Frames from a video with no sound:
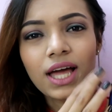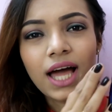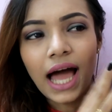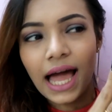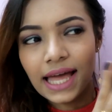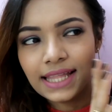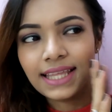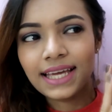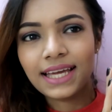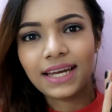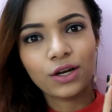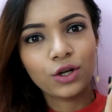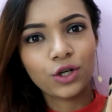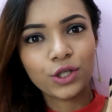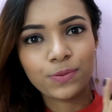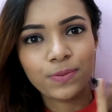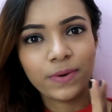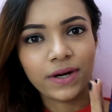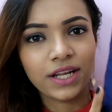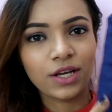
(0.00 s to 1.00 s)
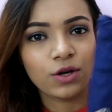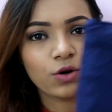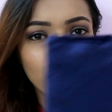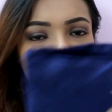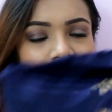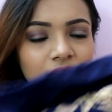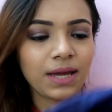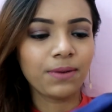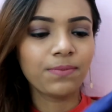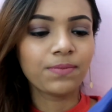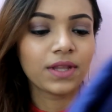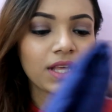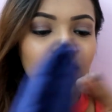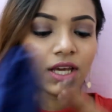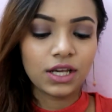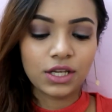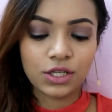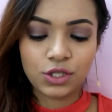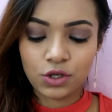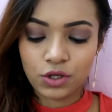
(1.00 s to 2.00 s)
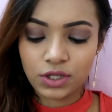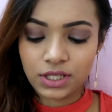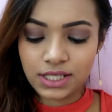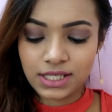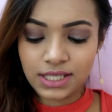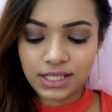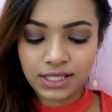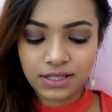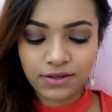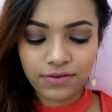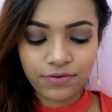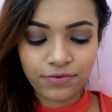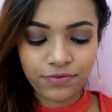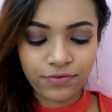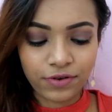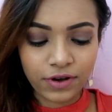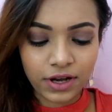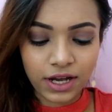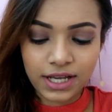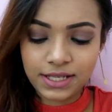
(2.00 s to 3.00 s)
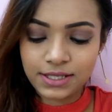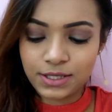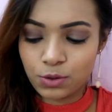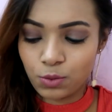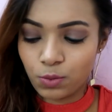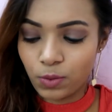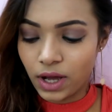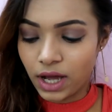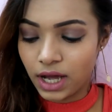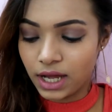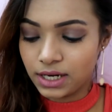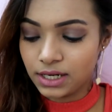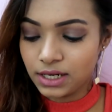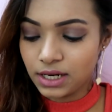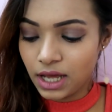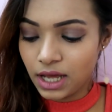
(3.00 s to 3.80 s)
I think it looks pretty okay. So this is the first one.